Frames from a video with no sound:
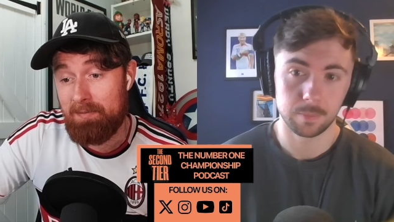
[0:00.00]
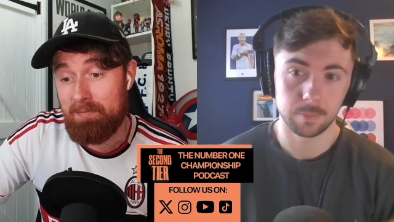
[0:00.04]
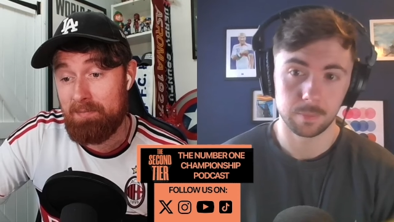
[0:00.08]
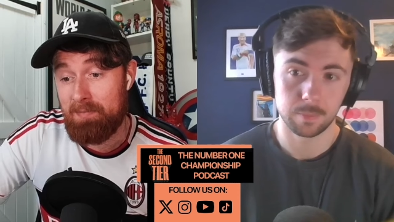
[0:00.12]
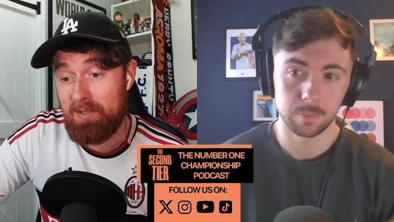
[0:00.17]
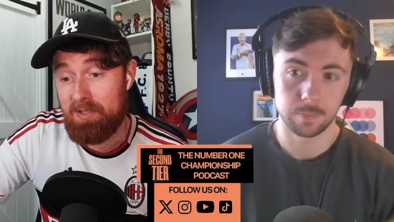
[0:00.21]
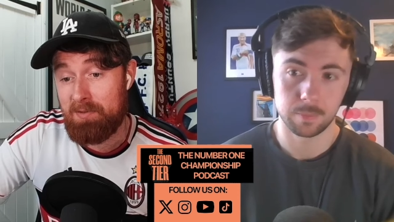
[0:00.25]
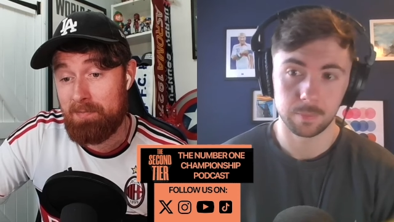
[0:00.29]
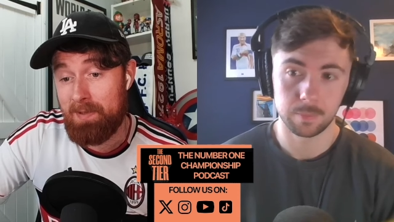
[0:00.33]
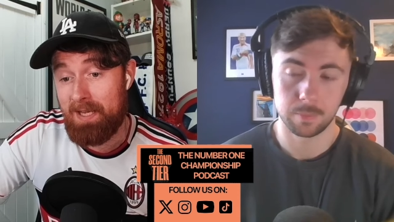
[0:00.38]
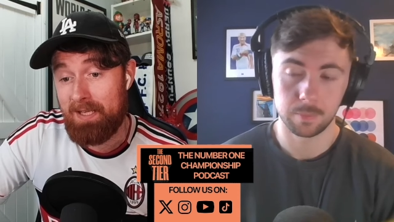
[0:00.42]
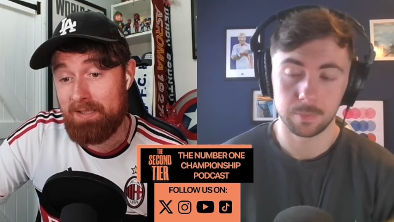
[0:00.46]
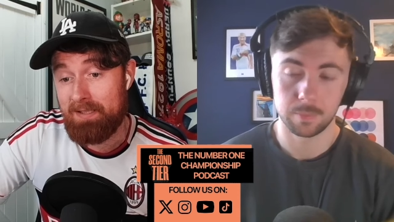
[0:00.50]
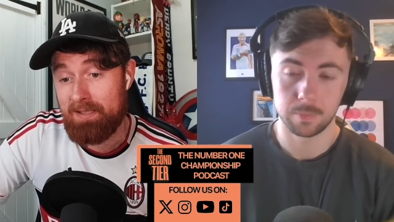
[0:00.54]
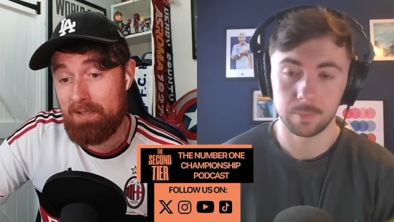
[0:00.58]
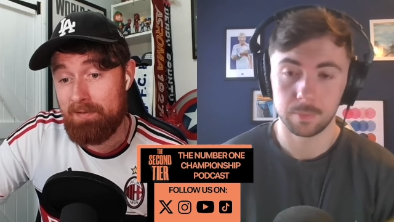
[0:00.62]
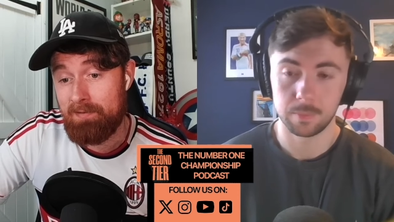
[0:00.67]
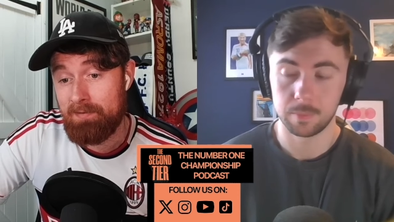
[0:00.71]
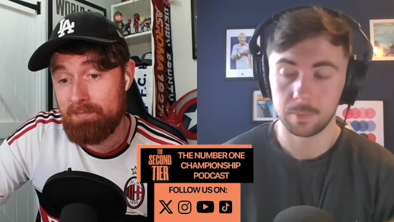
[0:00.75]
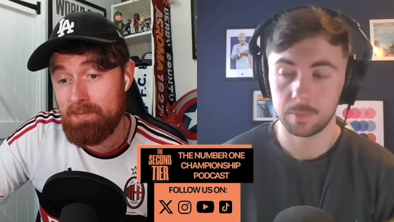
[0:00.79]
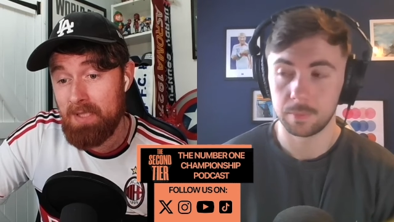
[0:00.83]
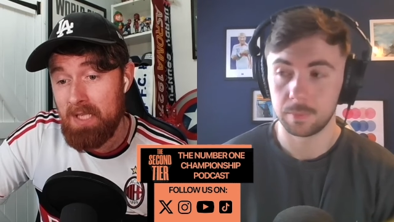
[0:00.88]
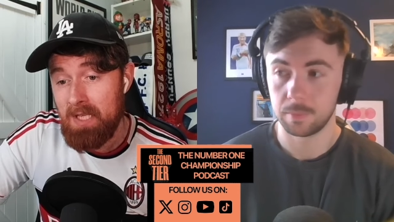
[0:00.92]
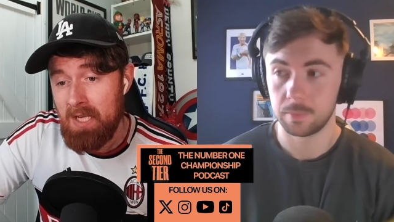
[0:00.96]
Speaker 1: perspective.
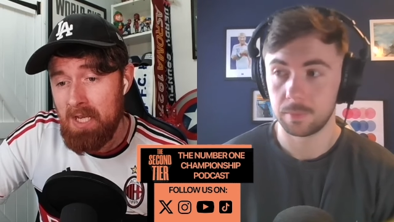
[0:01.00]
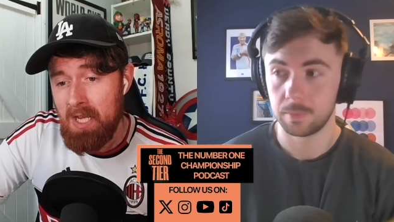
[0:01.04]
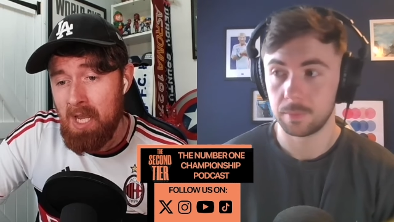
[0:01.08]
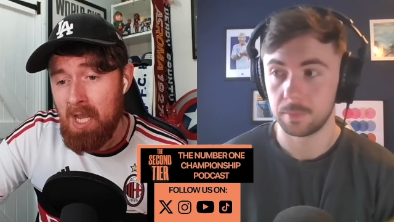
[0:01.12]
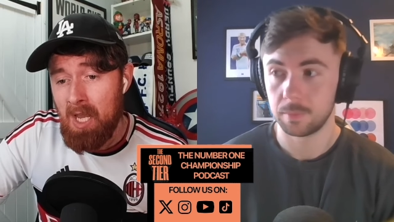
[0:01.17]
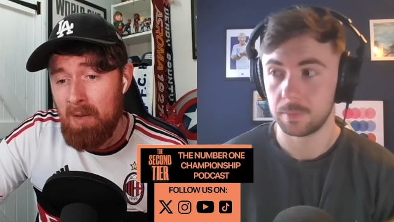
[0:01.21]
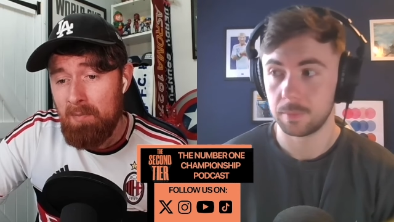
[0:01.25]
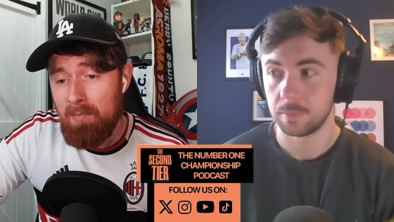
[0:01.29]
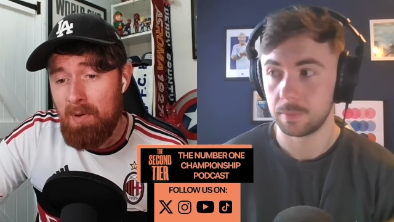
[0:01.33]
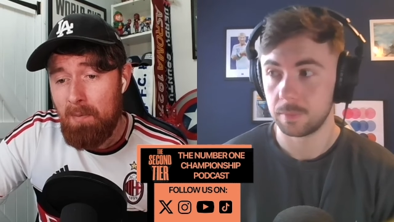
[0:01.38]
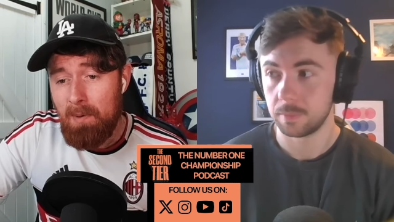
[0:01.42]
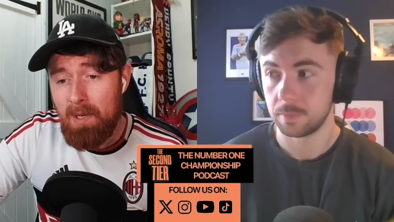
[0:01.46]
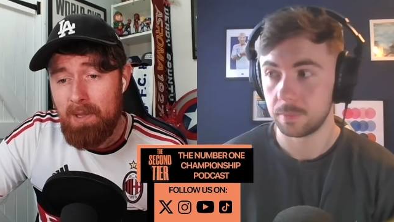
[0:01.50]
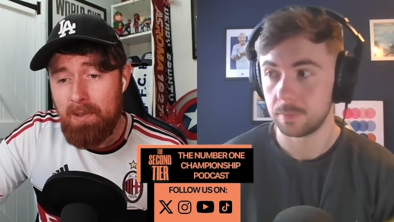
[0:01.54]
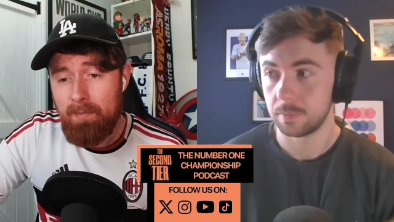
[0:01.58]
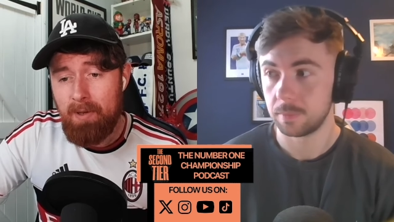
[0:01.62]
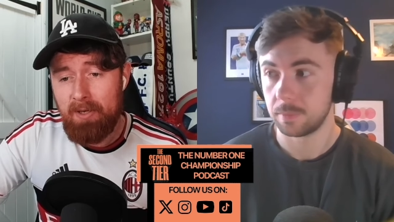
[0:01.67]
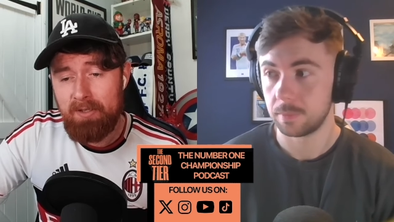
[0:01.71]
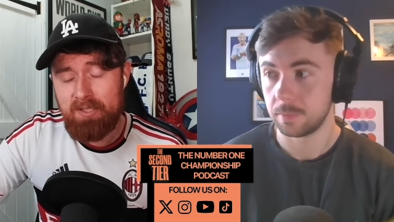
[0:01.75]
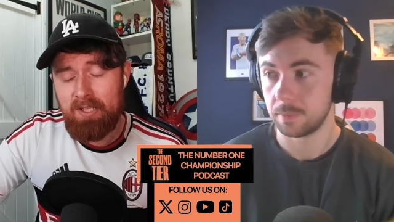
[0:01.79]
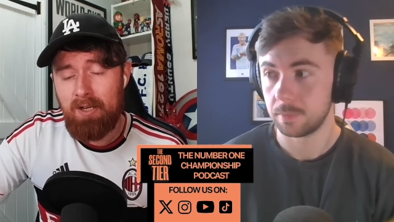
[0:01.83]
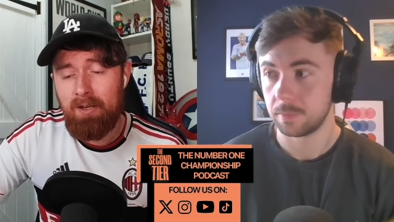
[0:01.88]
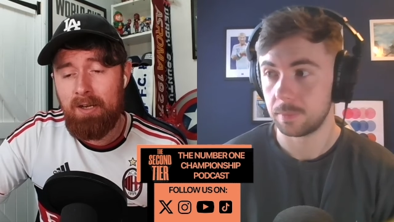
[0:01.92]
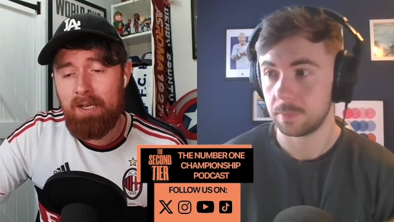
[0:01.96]
Probably the most
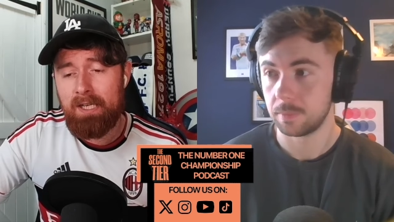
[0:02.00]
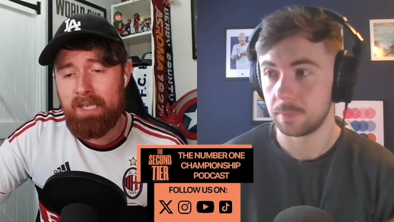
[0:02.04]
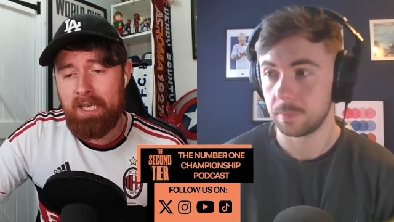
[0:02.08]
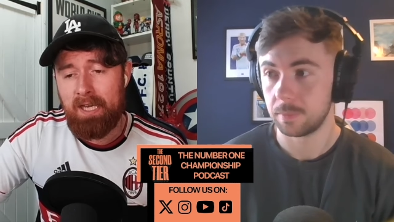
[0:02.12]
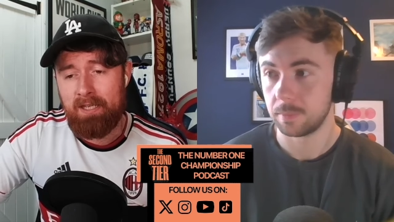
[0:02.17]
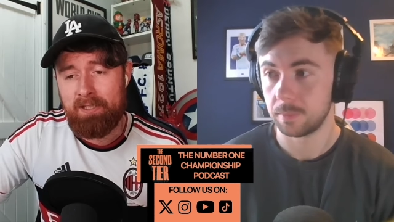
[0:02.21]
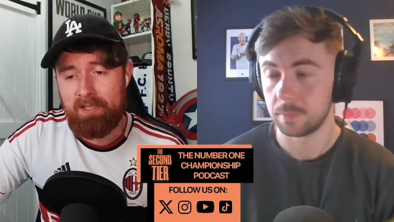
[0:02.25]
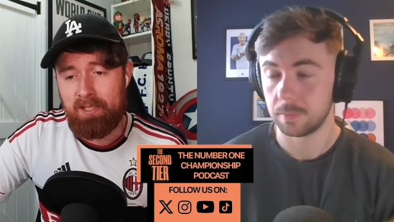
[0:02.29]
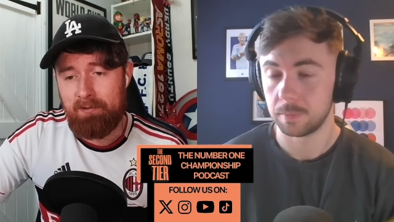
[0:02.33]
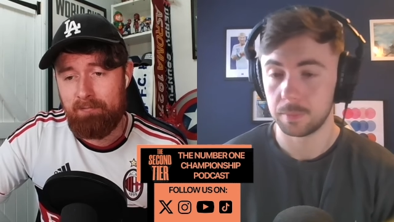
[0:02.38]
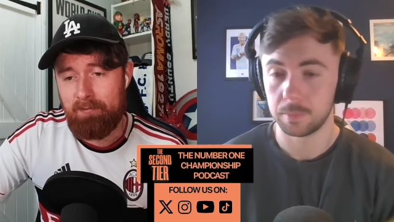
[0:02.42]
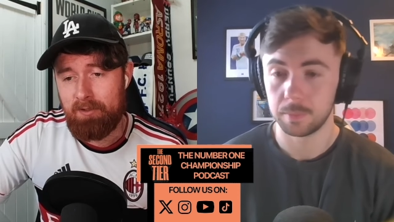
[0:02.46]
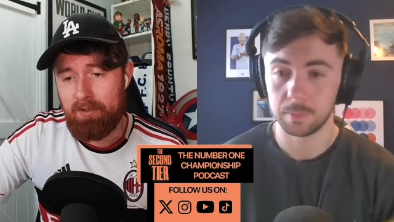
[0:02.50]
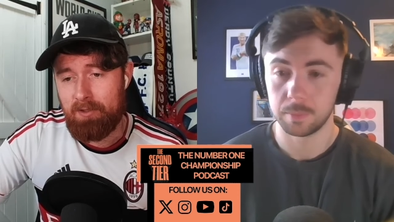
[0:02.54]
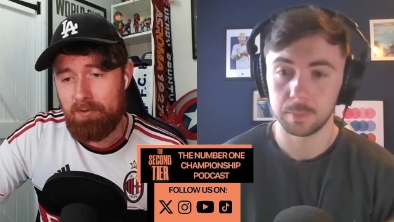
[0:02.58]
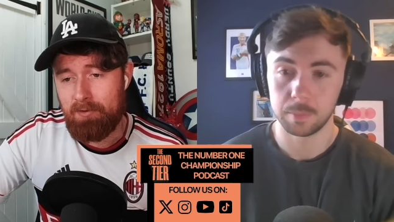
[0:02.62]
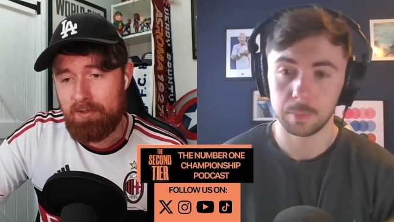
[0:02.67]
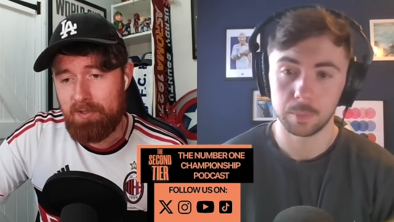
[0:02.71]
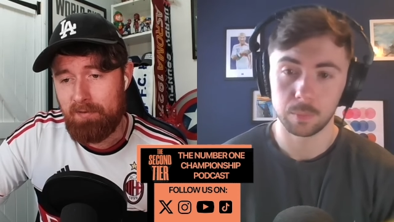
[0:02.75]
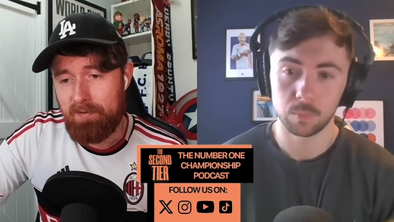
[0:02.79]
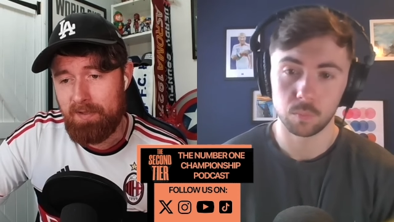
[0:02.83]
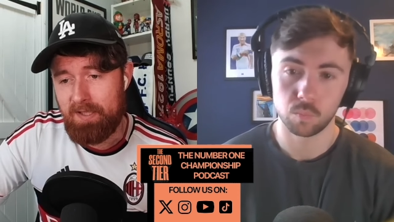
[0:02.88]
eye catching result of